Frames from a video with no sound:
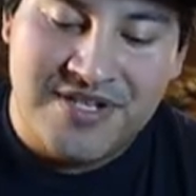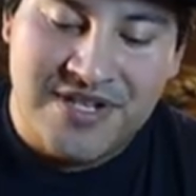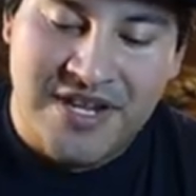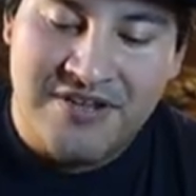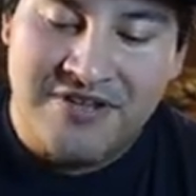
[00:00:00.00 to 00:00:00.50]

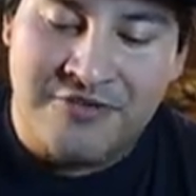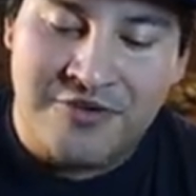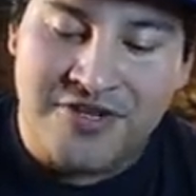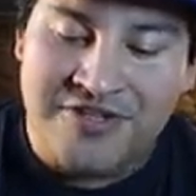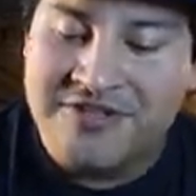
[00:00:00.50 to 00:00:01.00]
dang good
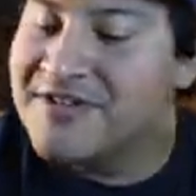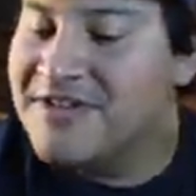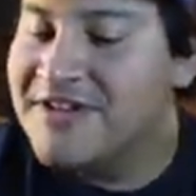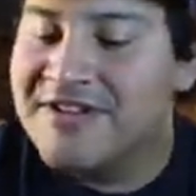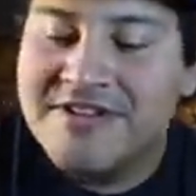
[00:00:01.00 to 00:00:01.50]
orca.
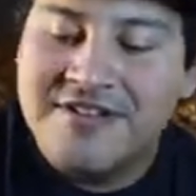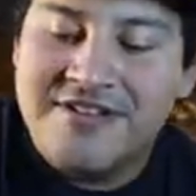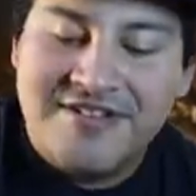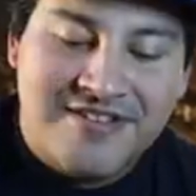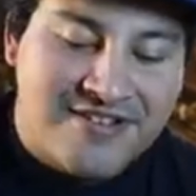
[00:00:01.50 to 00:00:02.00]

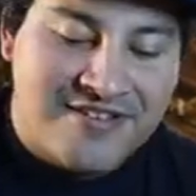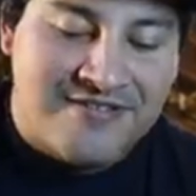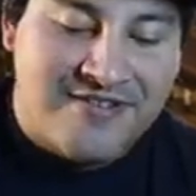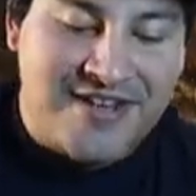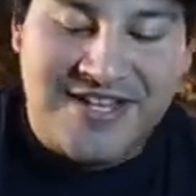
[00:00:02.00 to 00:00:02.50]

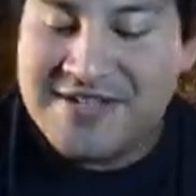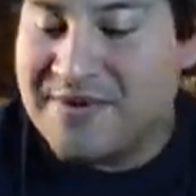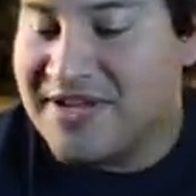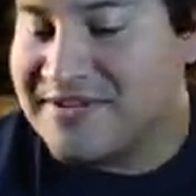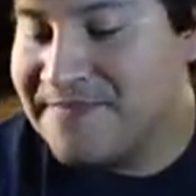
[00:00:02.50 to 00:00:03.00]
All right, next
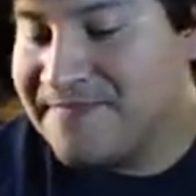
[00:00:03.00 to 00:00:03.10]
pack.